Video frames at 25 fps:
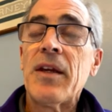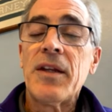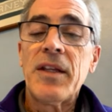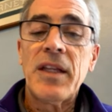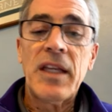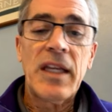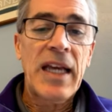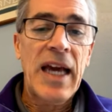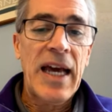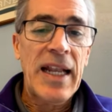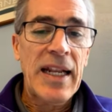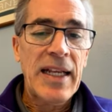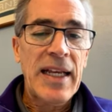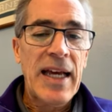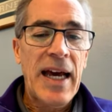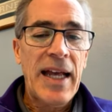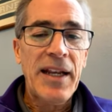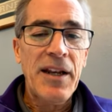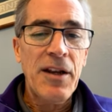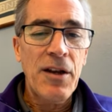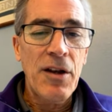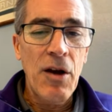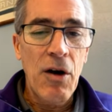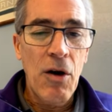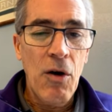you got to
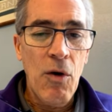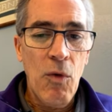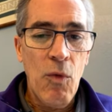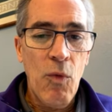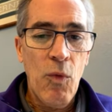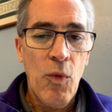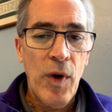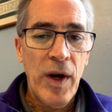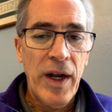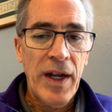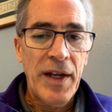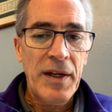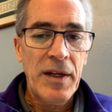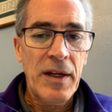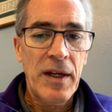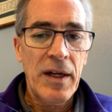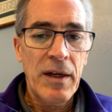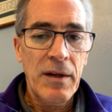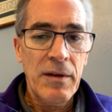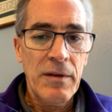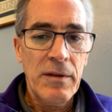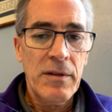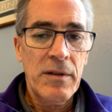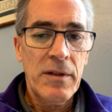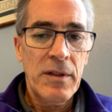kind of know when
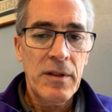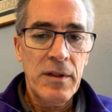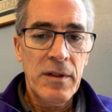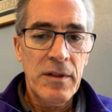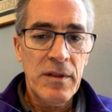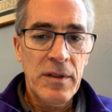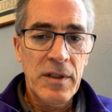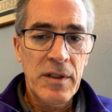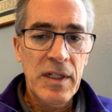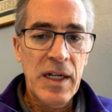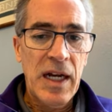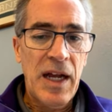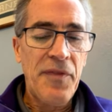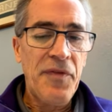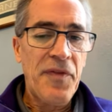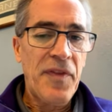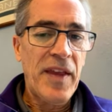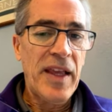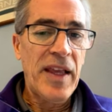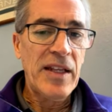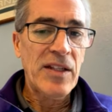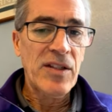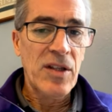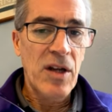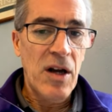to cut
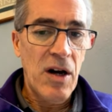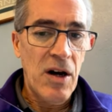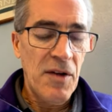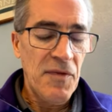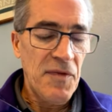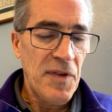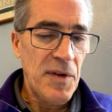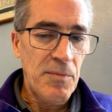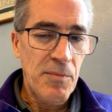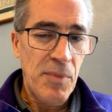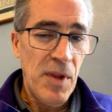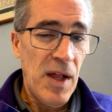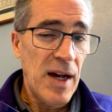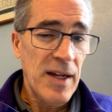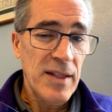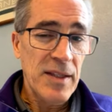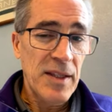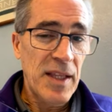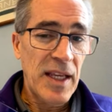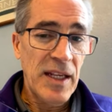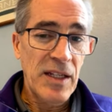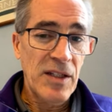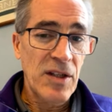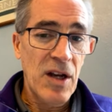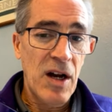things off and block
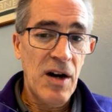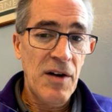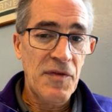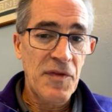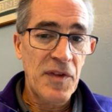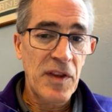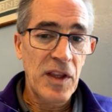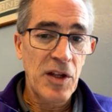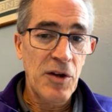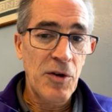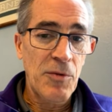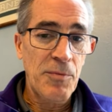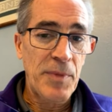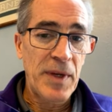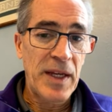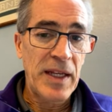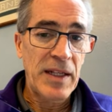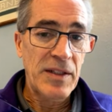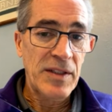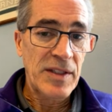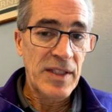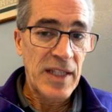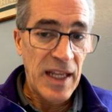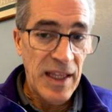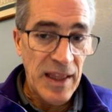things off a little bit
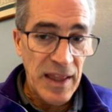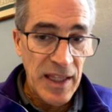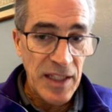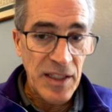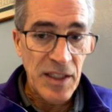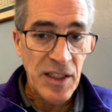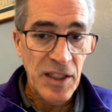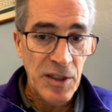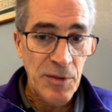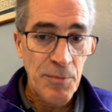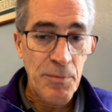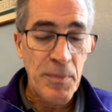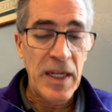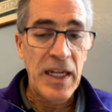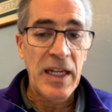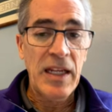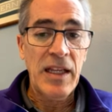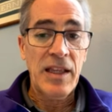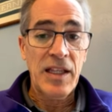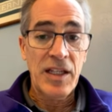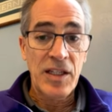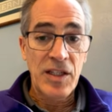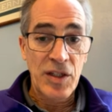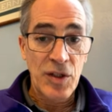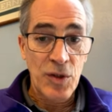and say, this is me,
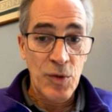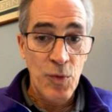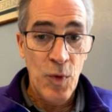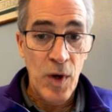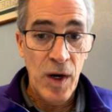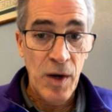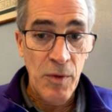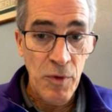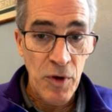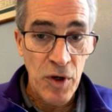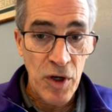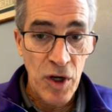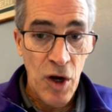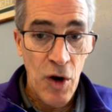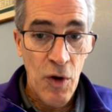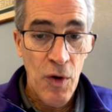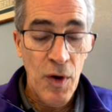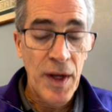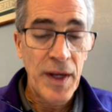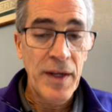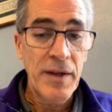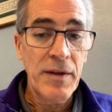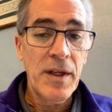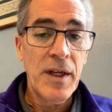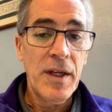this is where we're
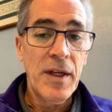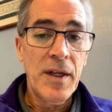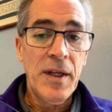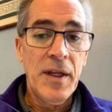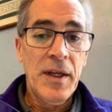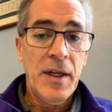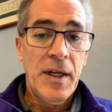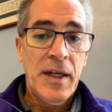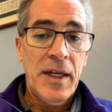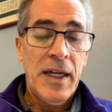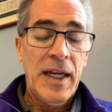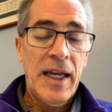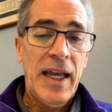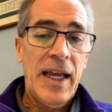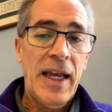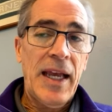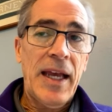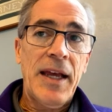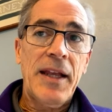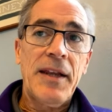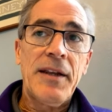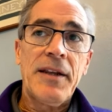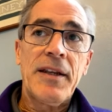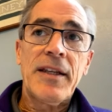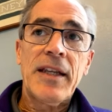going.
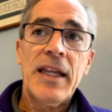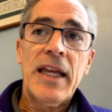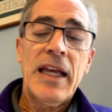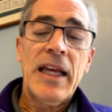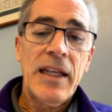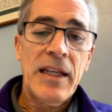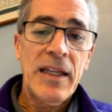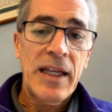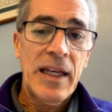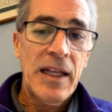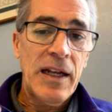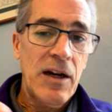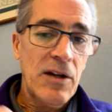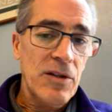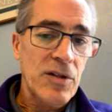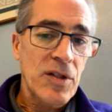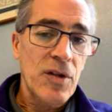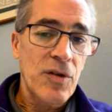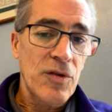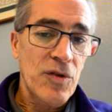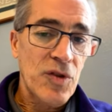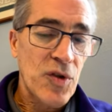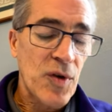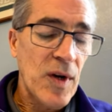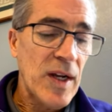And
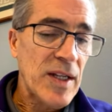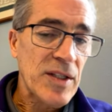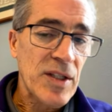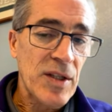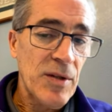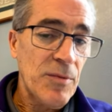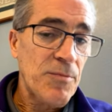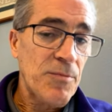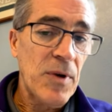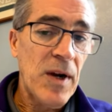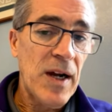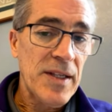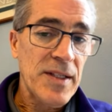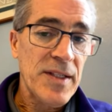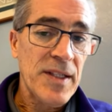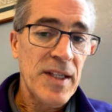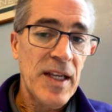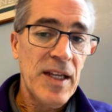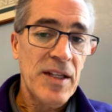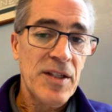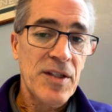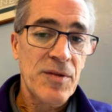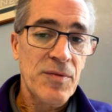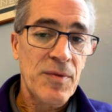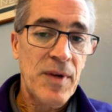also trust the
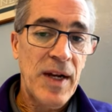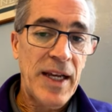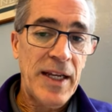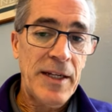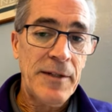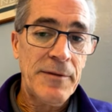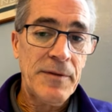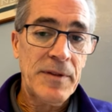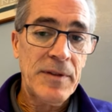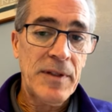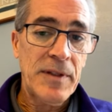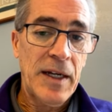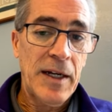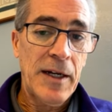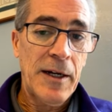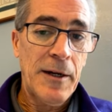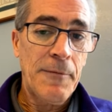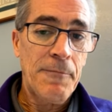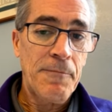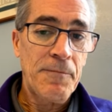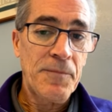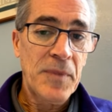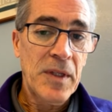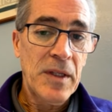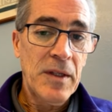process, right?
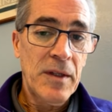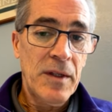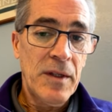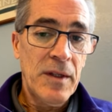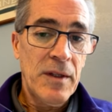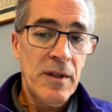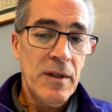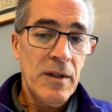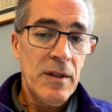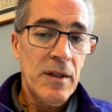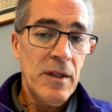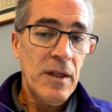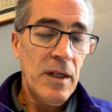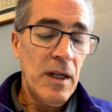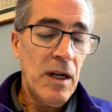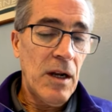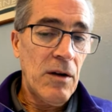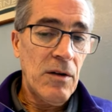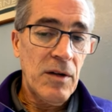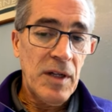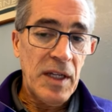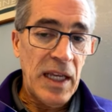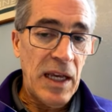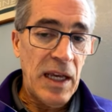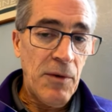You
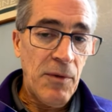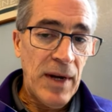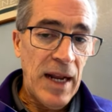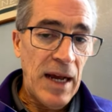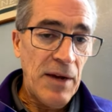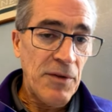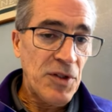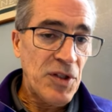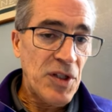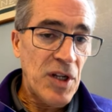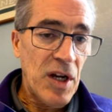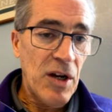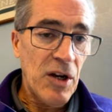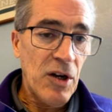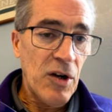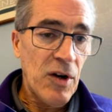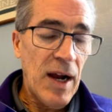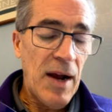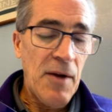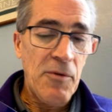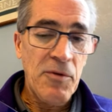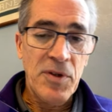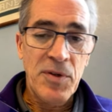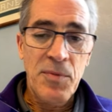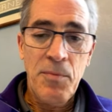know, again, when I was younger,
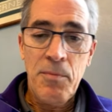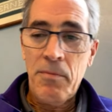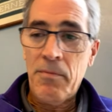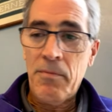I was